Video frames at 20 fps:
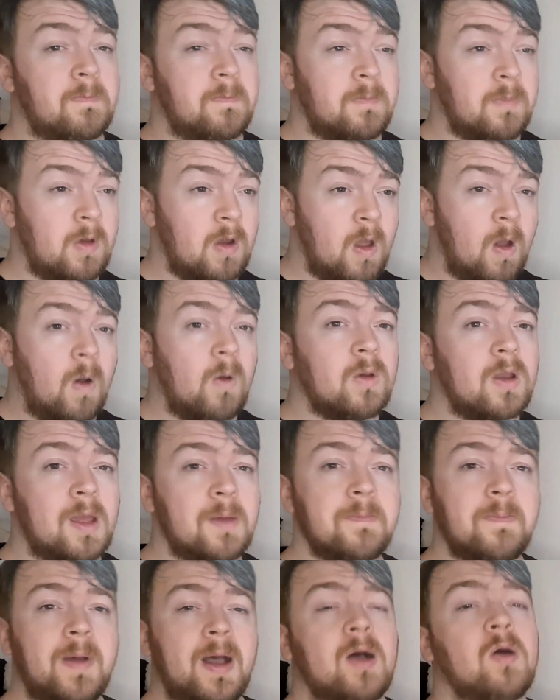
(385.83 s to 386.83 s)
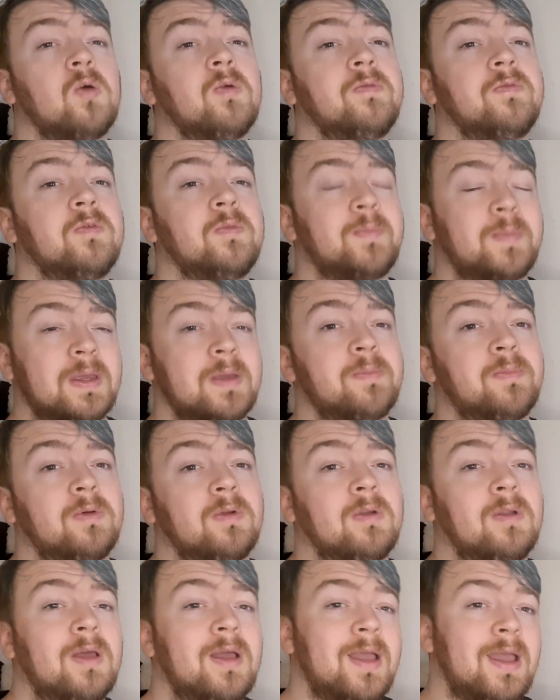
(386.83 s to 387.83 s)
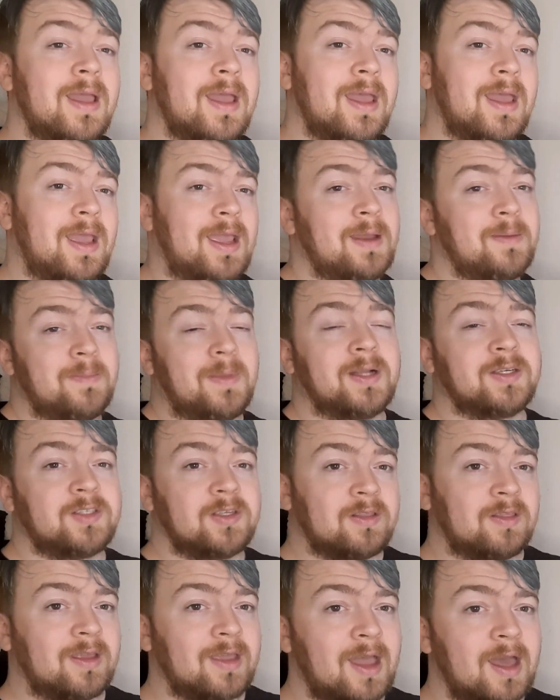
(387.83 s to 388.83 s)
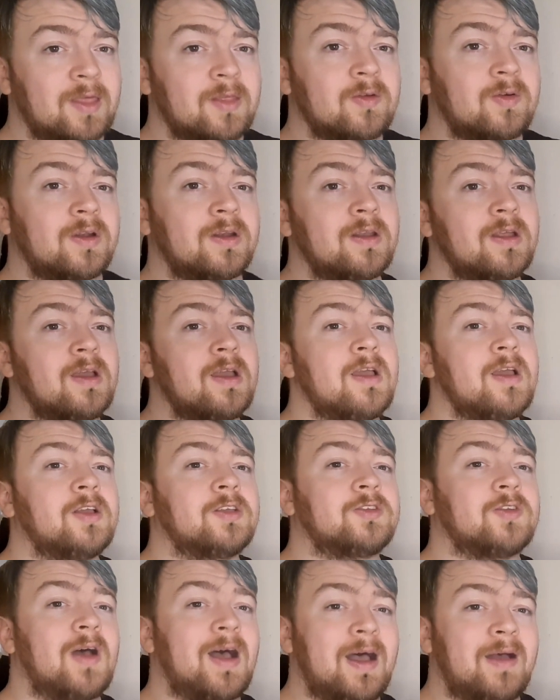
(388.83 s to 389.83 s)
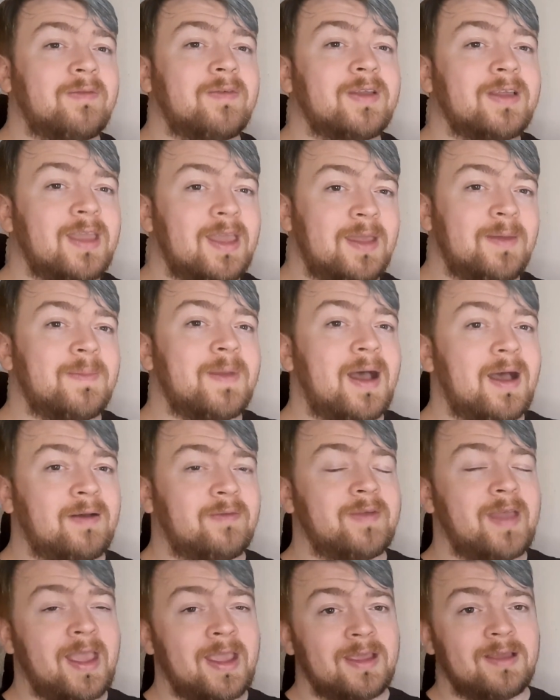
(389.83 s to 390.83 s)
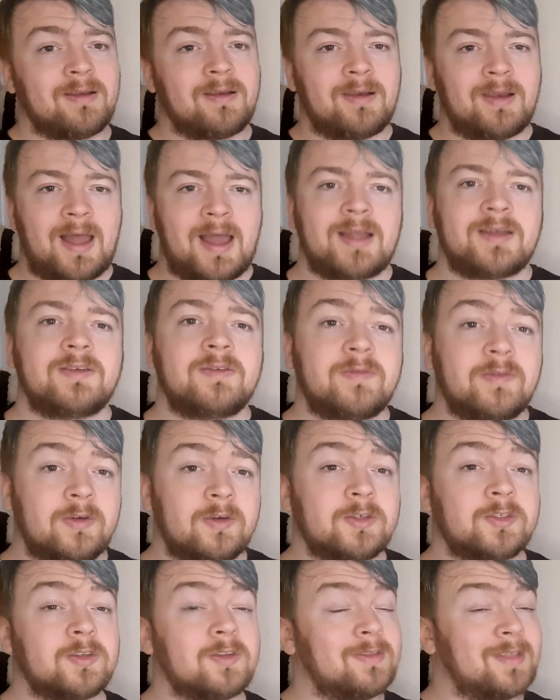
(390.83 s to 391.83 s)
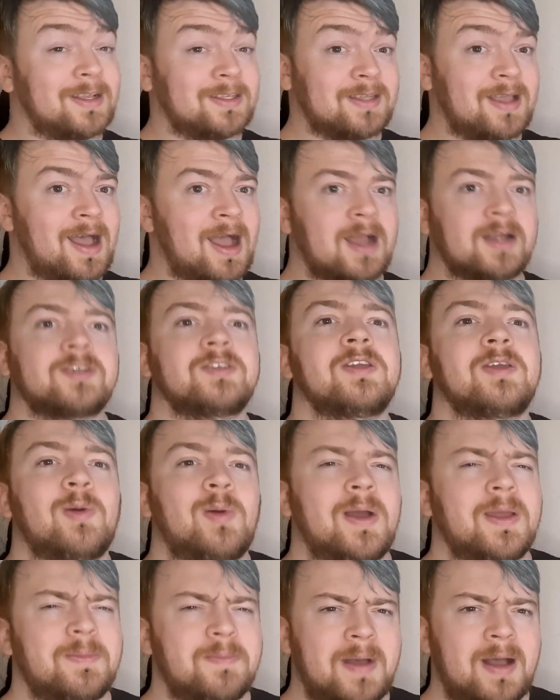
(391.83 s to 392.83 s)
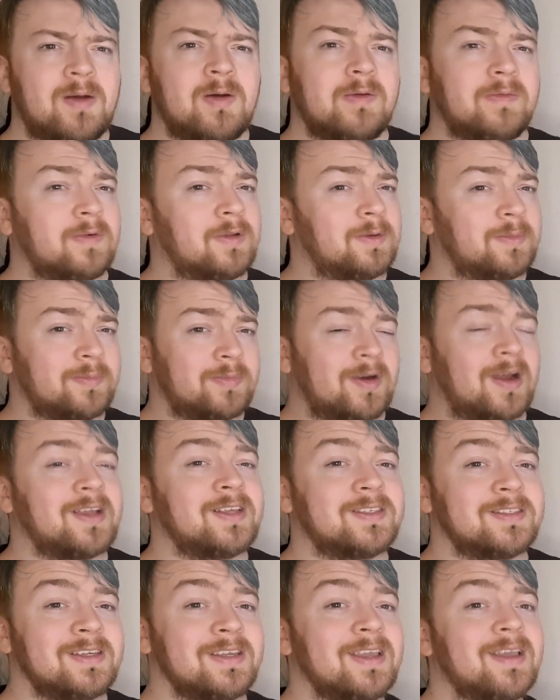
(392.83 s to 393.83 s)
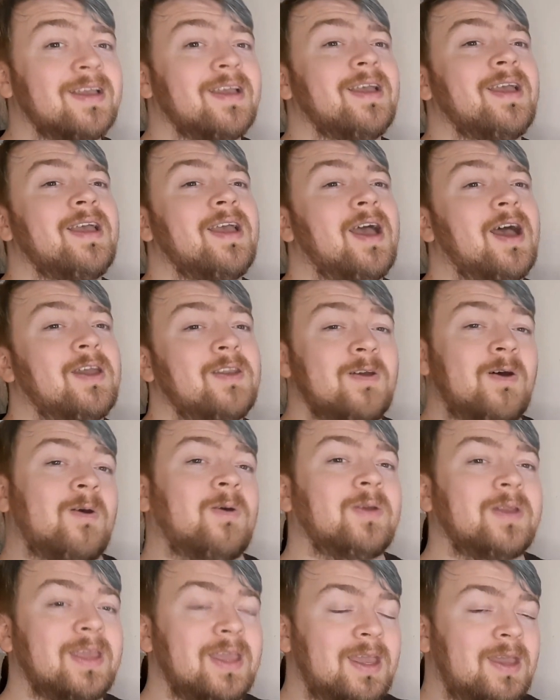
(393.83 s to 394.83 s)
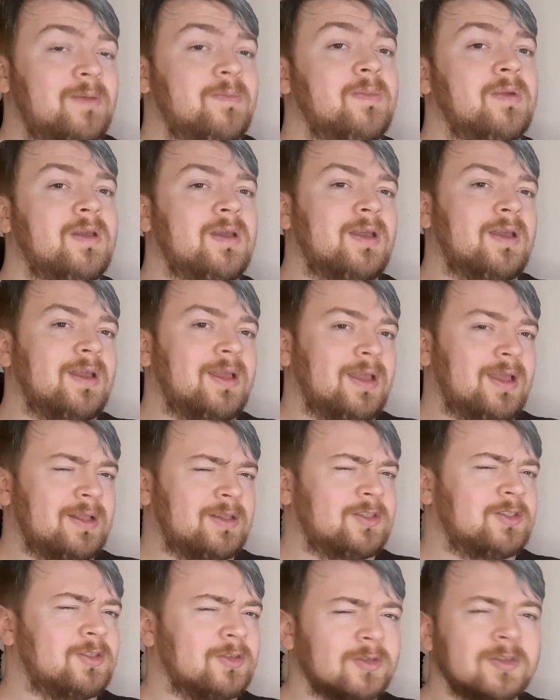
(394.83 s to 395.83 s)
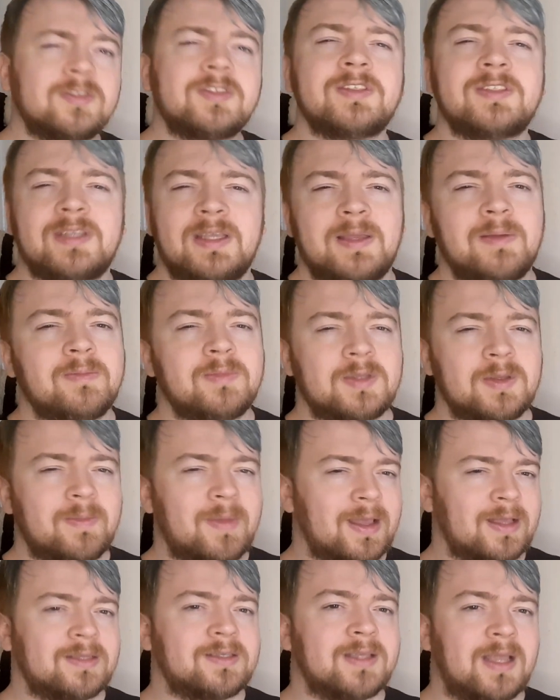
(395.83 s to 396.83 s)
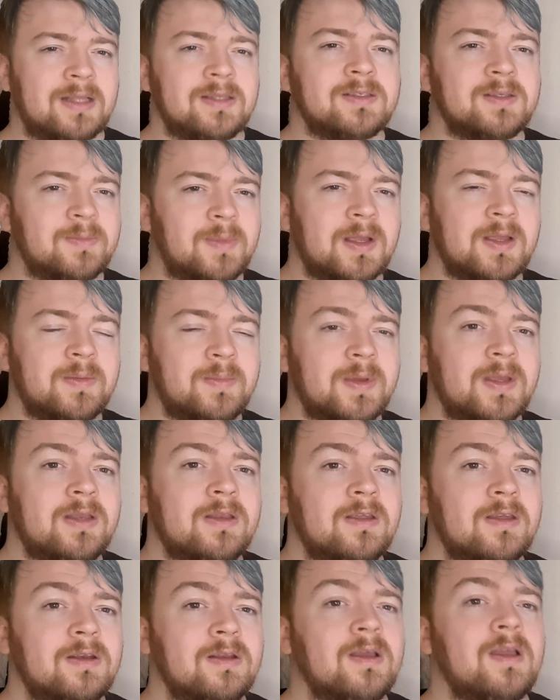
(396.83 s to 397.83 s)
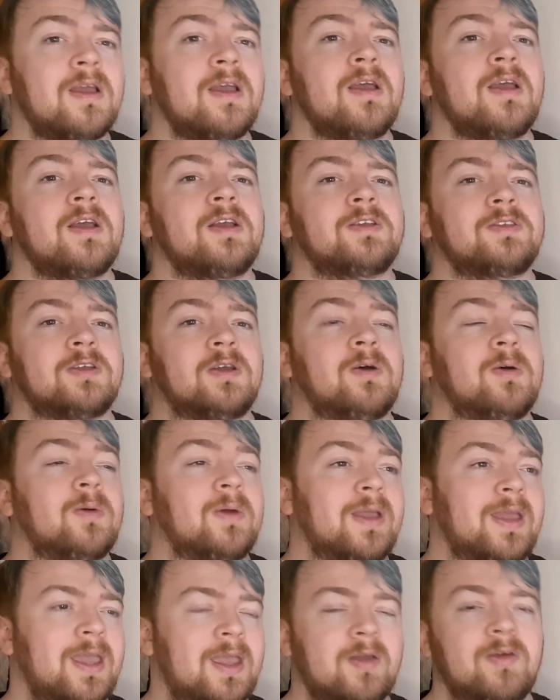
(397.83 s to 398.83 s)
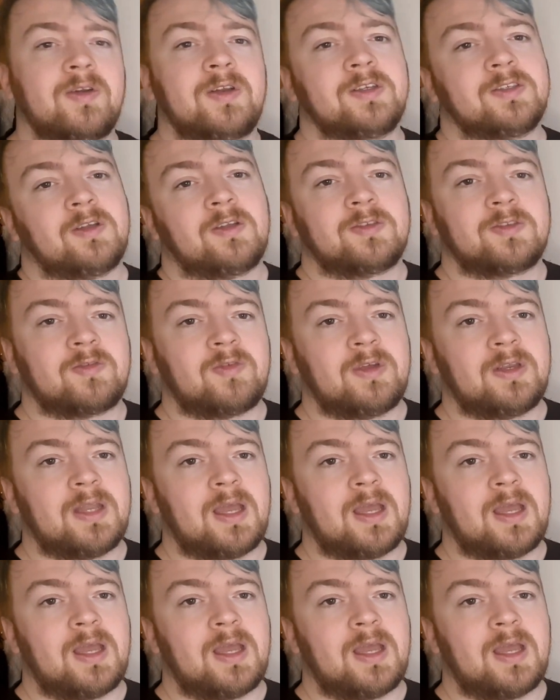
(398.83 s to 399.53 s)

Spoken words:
known and powerful people in Magic the Gathering. So having him have a land version that's actually quite powerful and pricey, and only him, does seem to make sense in my opinion. So here it is on screen